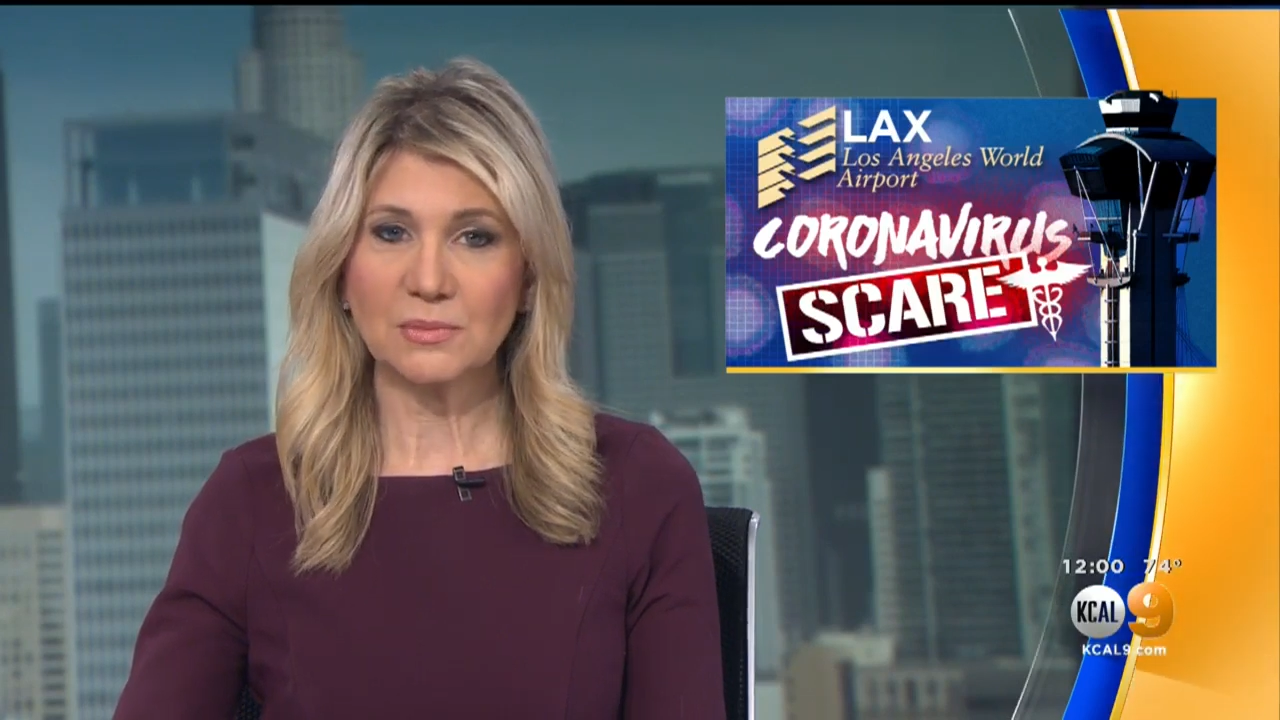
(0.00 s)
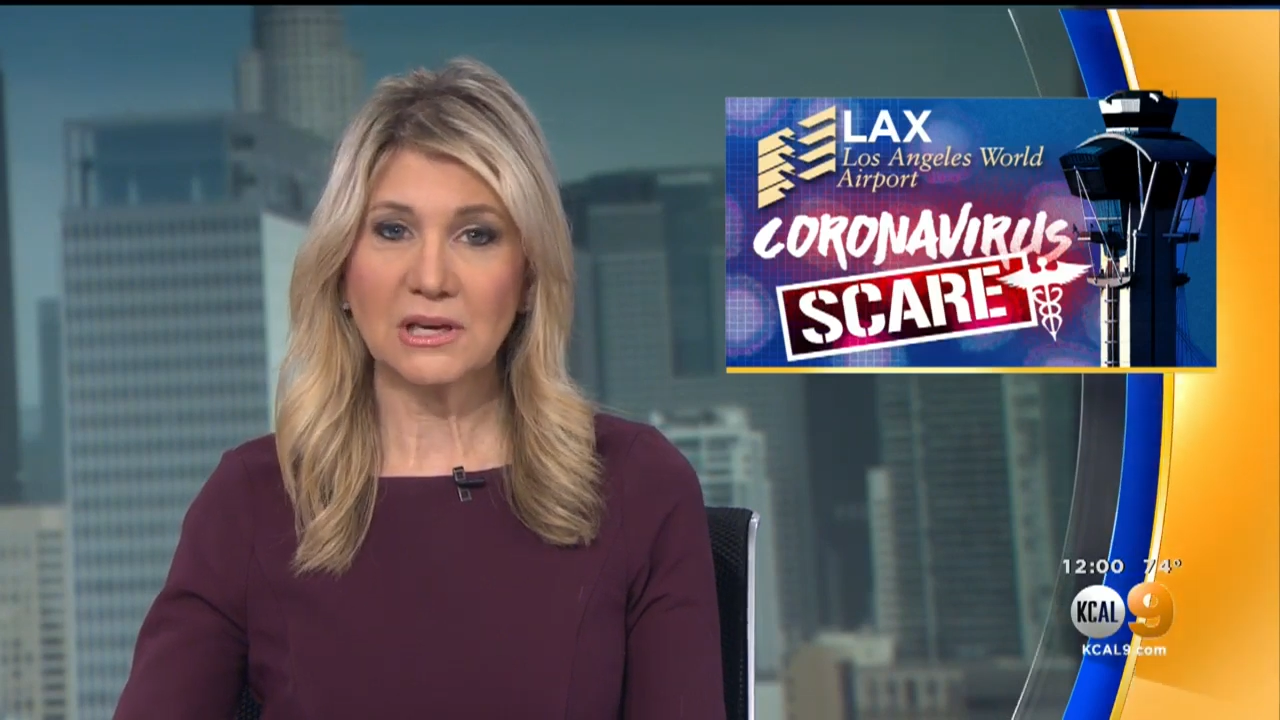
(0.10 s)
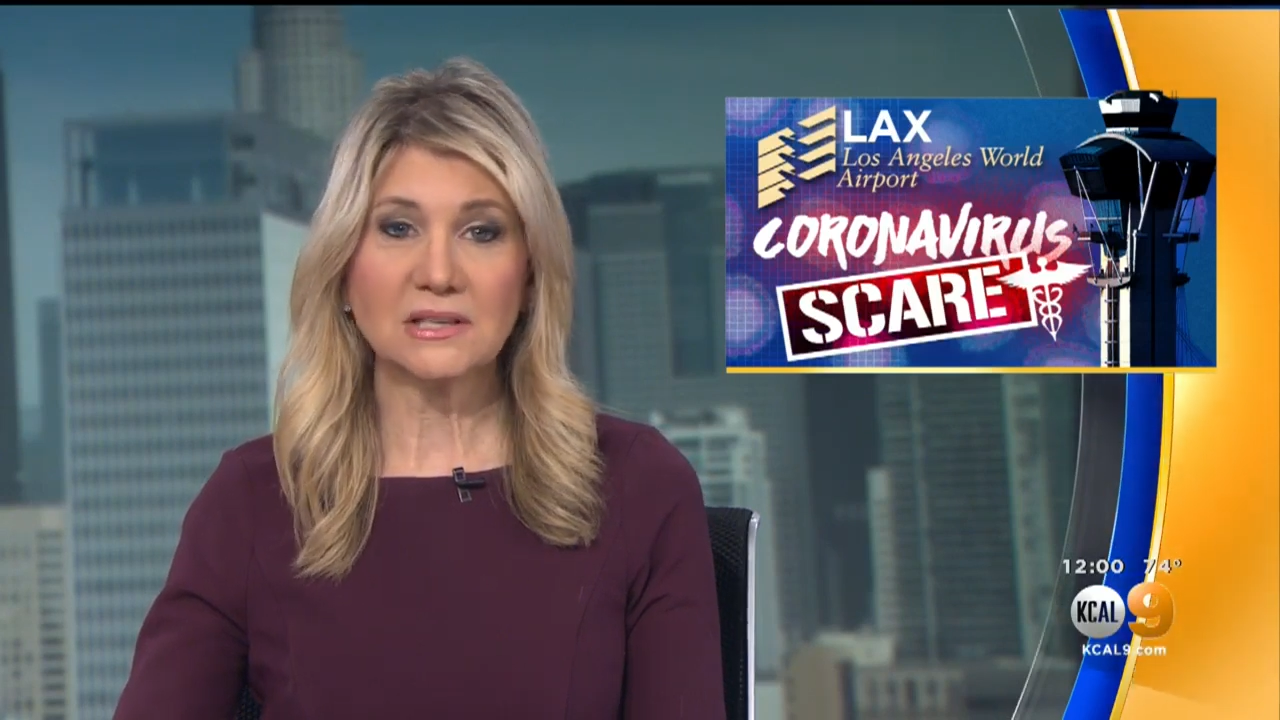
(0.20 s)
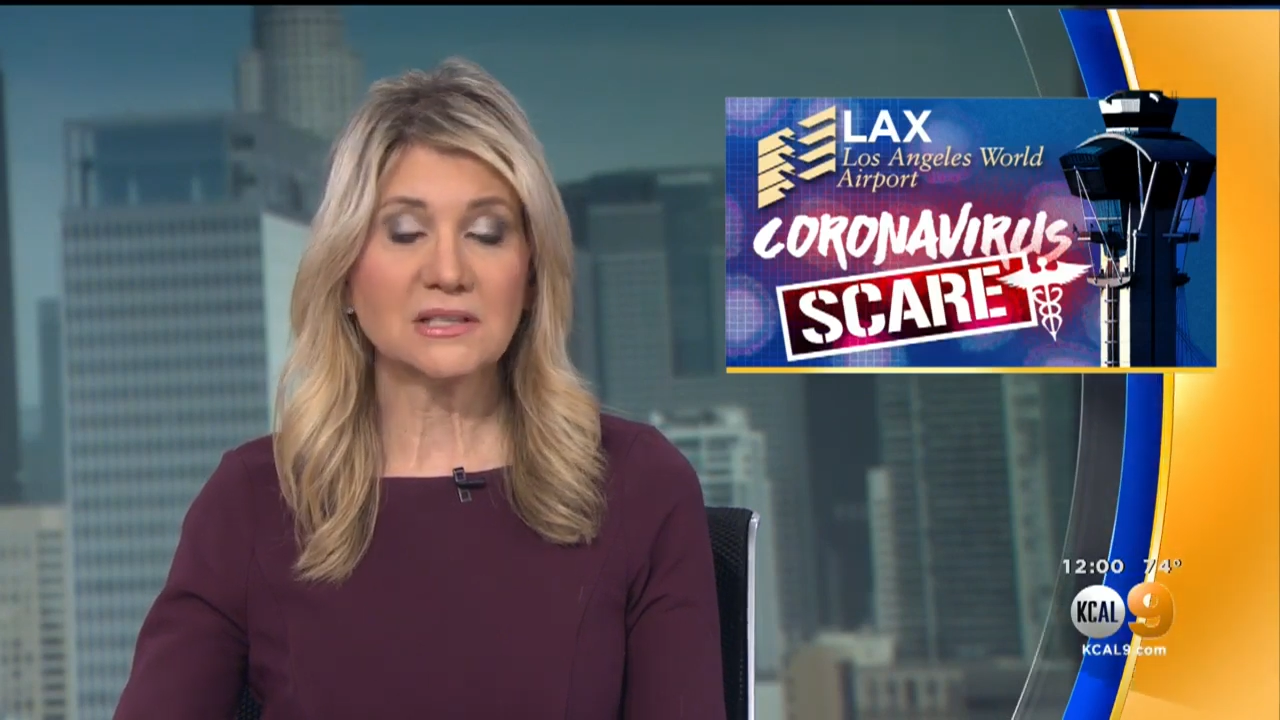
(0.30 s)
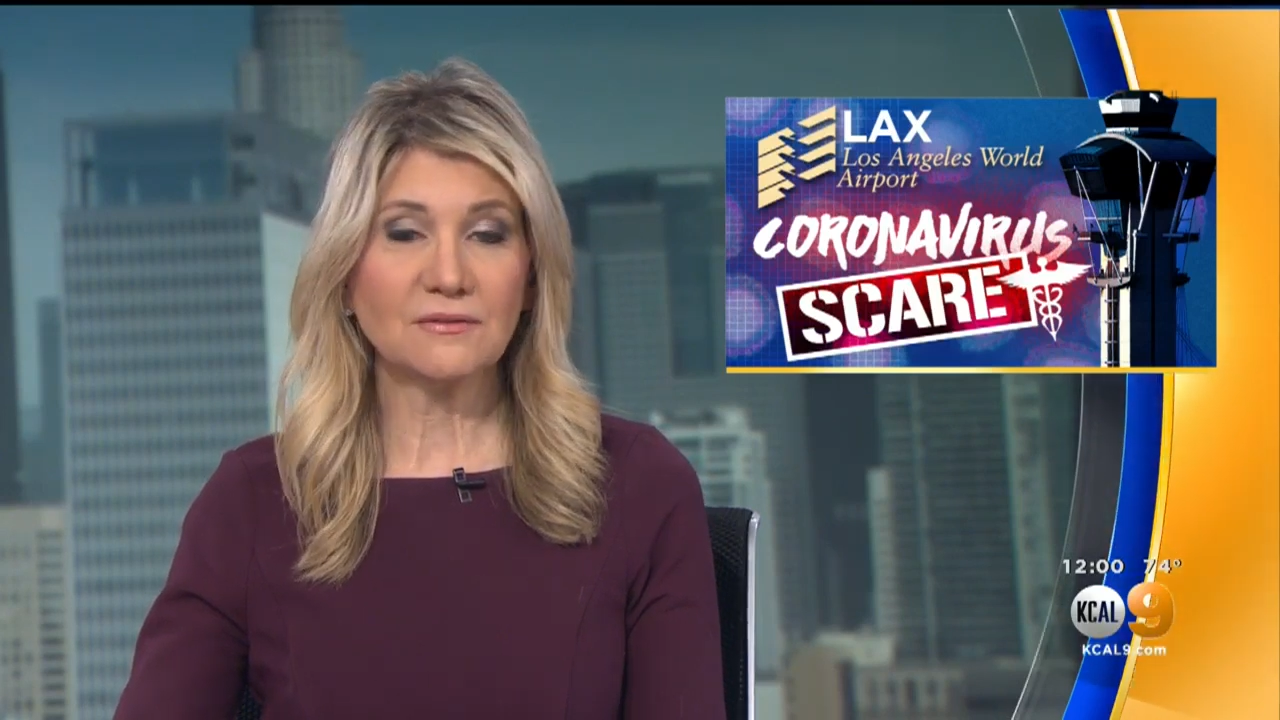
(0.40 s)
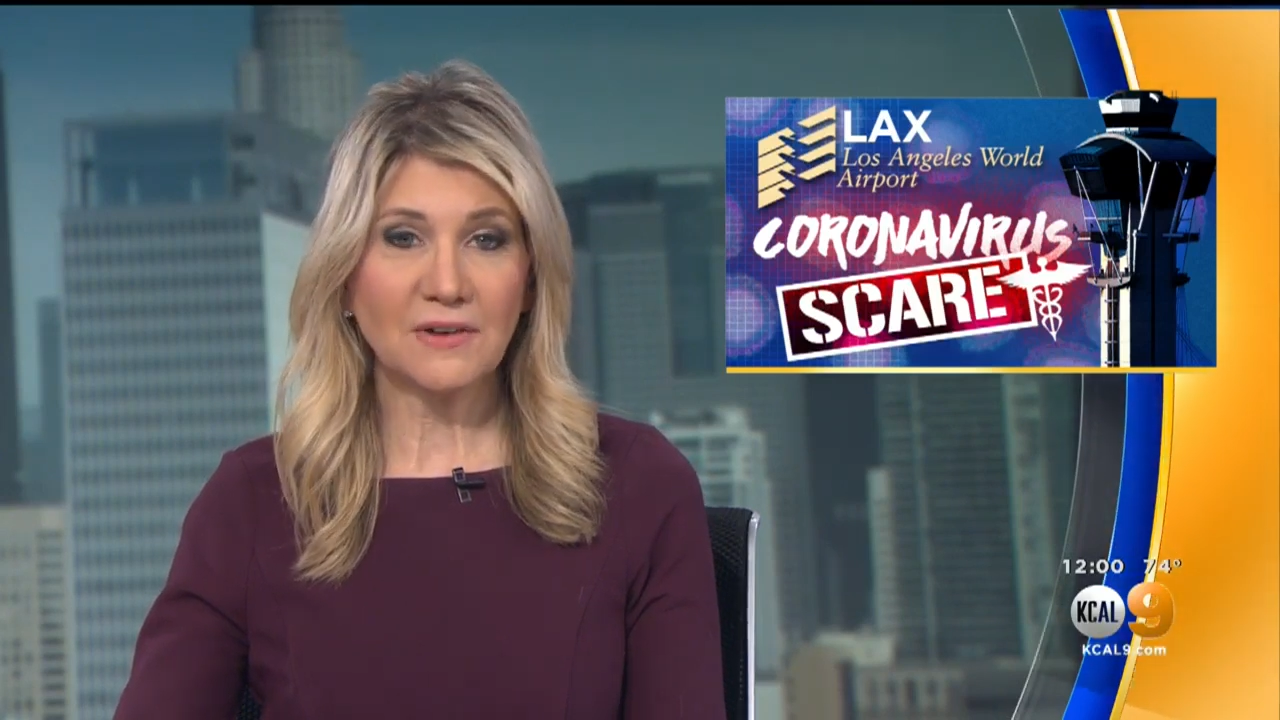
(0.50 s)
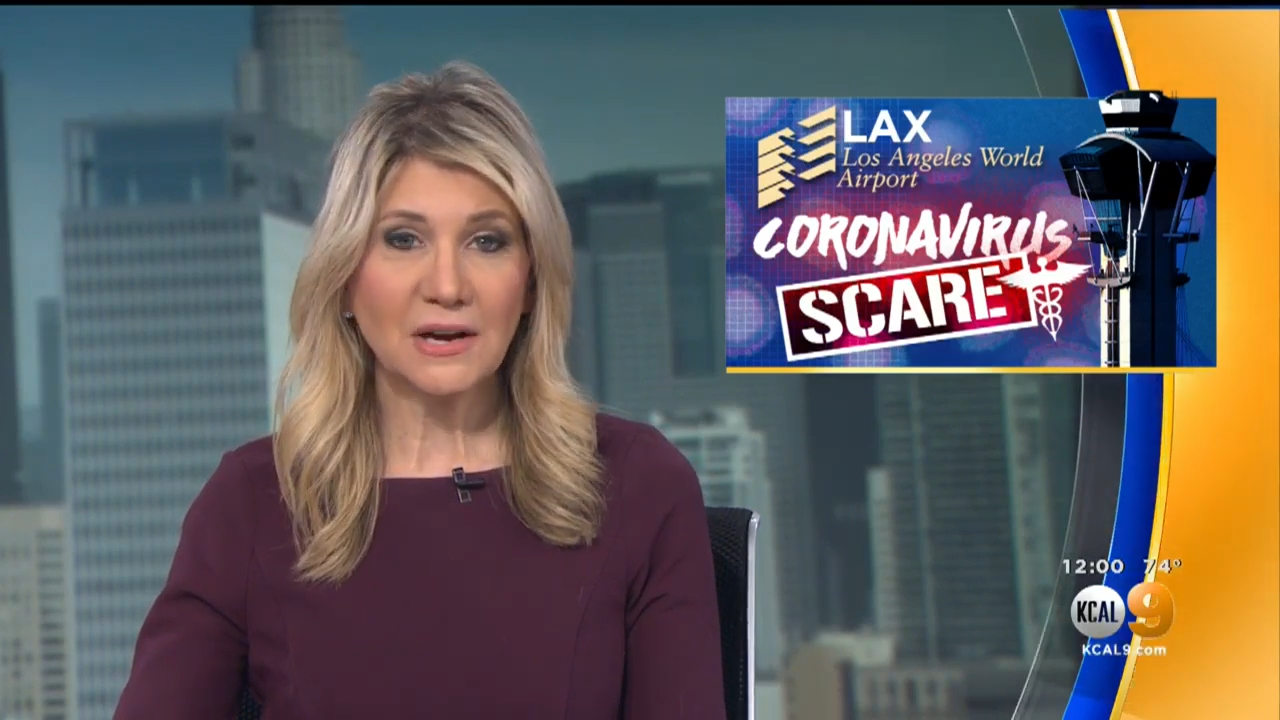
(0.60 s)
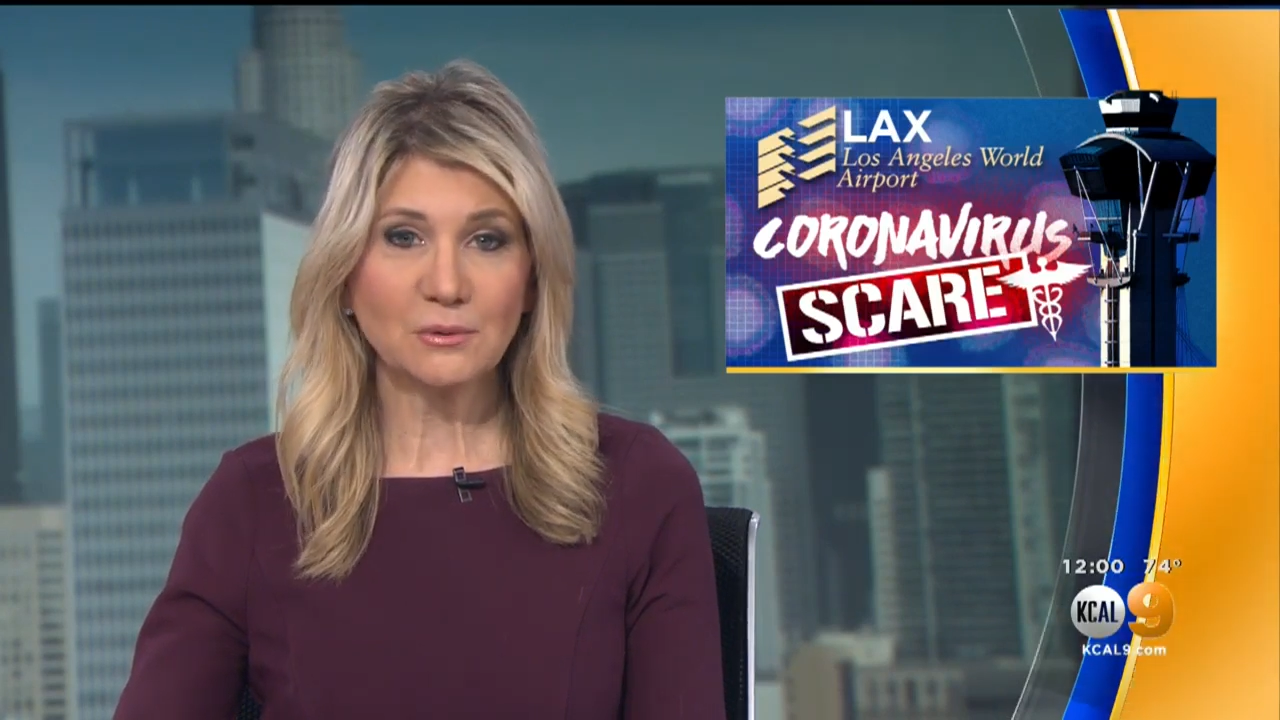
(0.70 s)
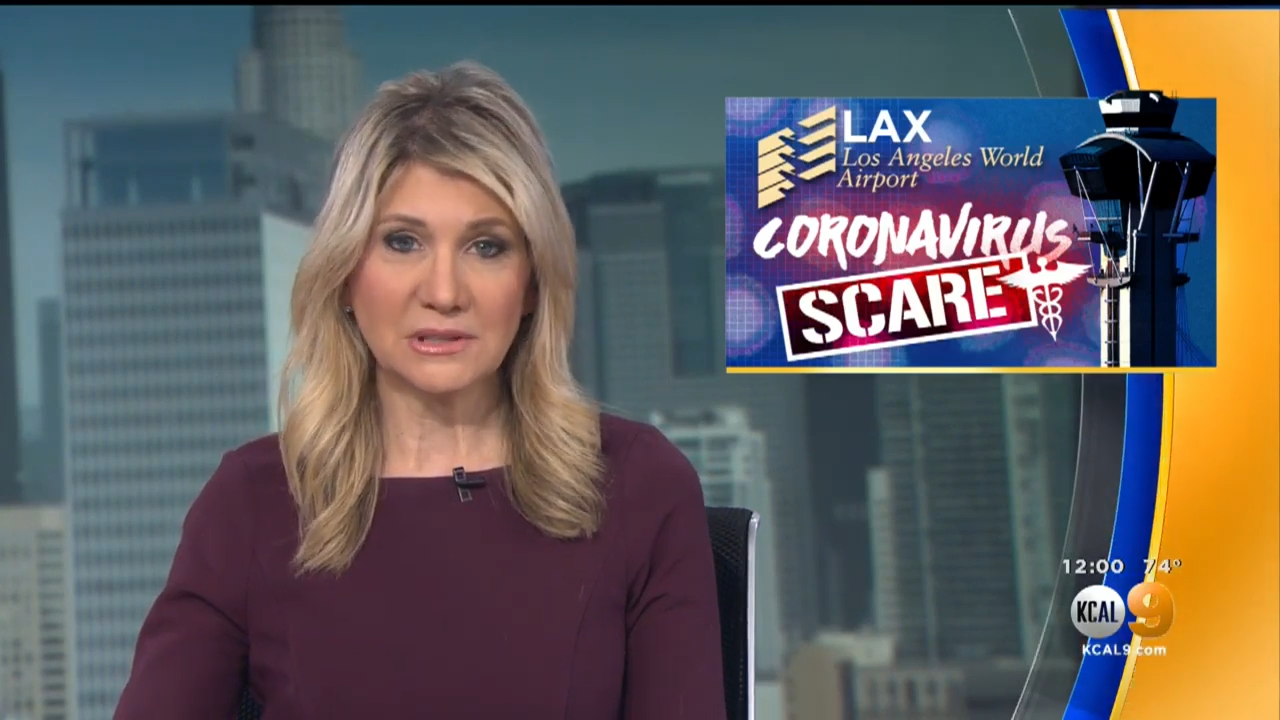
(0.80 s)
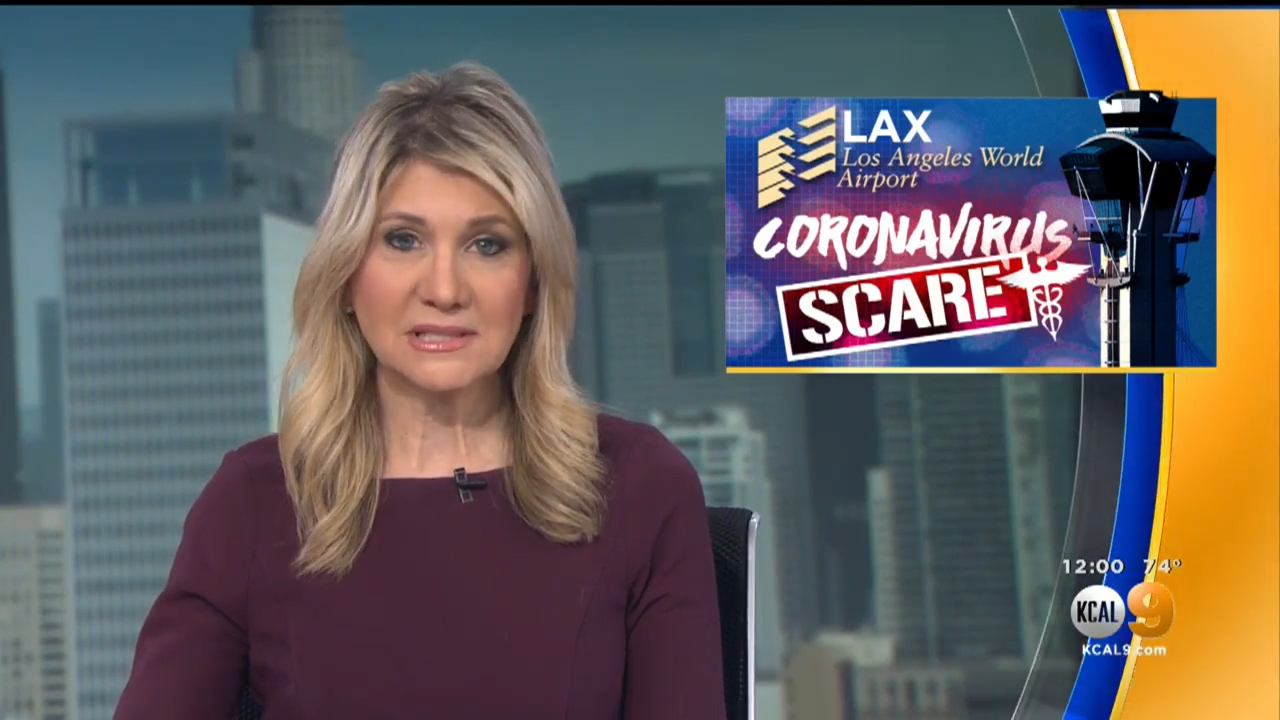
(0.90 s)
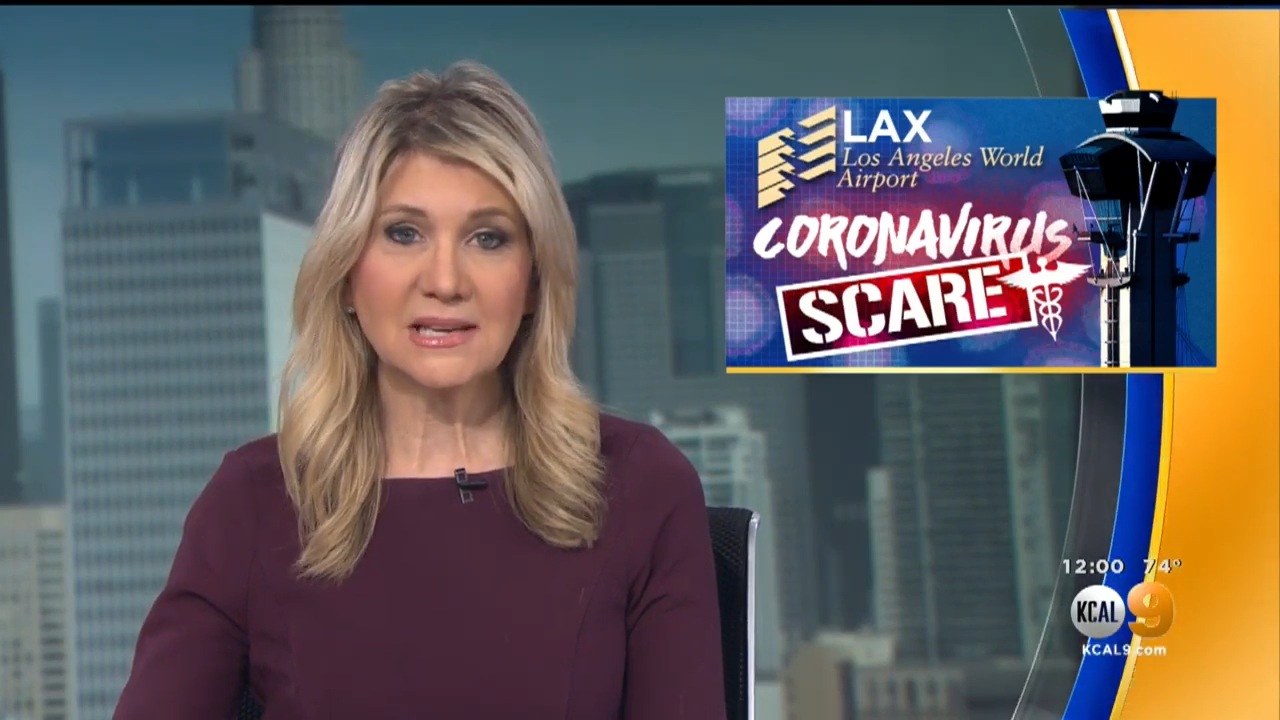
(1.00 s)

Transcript: because the virus